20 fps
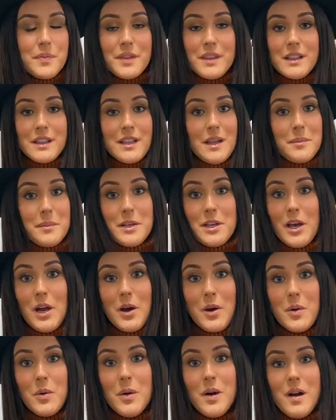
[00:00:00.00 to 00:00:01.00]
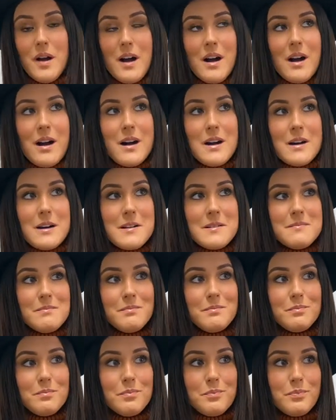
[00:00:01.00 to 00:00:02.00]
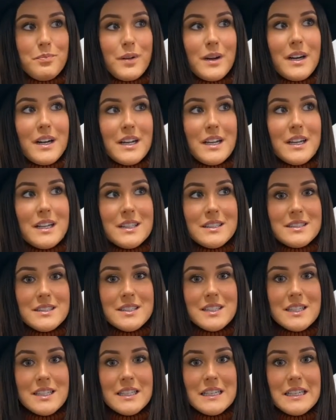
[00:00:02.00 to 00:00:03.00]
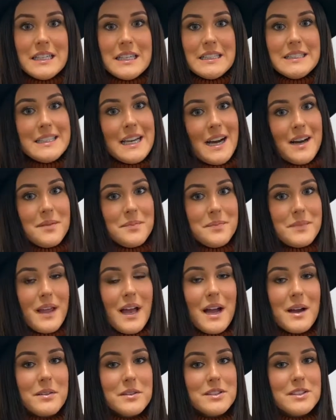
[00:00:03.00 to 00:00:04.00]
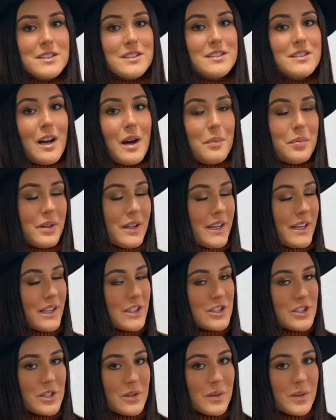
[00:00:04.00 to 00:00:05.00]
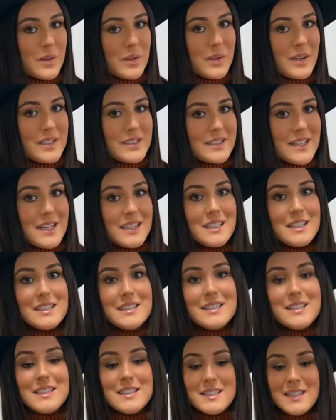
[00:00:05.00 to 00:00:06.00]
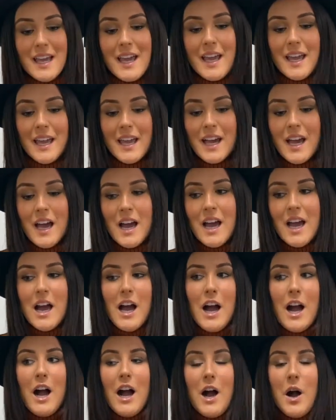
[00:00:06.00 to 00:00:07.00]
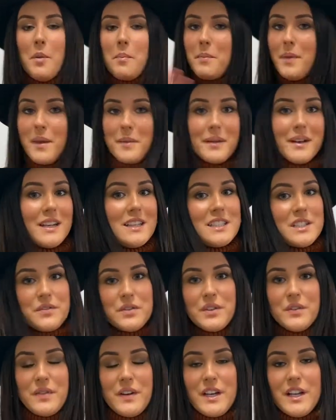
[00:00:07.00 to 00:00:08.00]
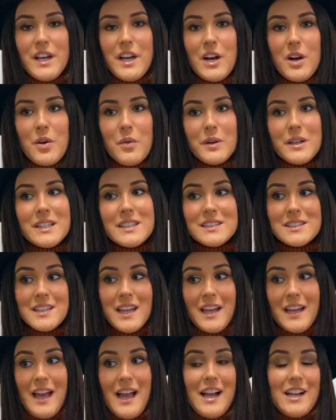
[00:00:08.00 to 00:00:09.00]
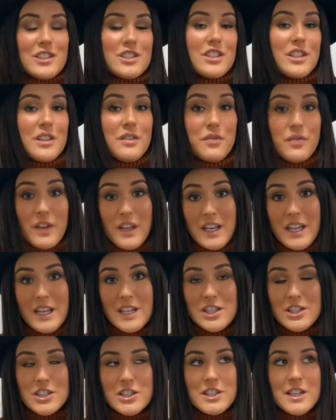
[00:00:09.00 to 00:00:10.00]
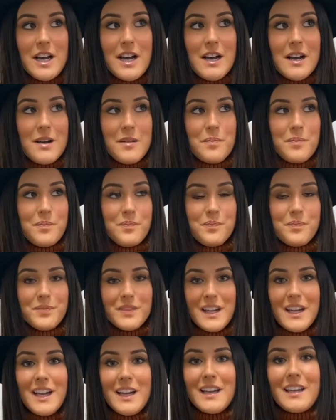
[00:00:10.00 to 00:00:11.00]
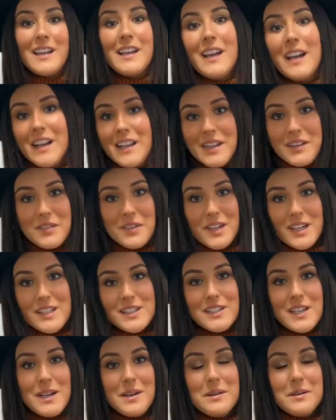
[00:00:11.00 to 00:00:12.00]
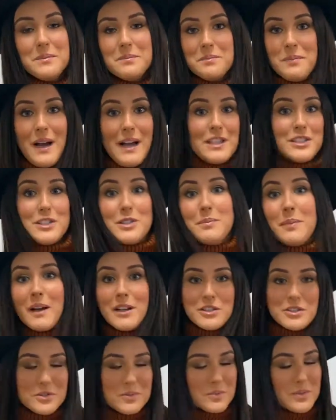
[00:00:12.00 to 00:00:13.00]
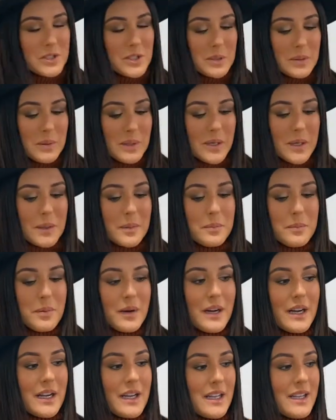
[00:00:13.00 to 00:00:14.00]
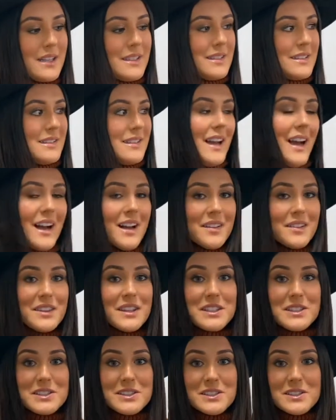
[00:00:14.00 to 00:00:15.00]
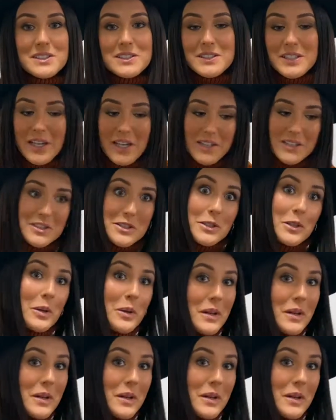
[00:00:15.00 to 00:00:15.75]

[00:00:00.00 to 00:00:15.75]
let me know. Um, but yeah, I was not planning on showing you guys that today. Maybe in a different video when it's like actually finished. Um, I can kind of give you guys a master bedroom tour, but yeah, this is school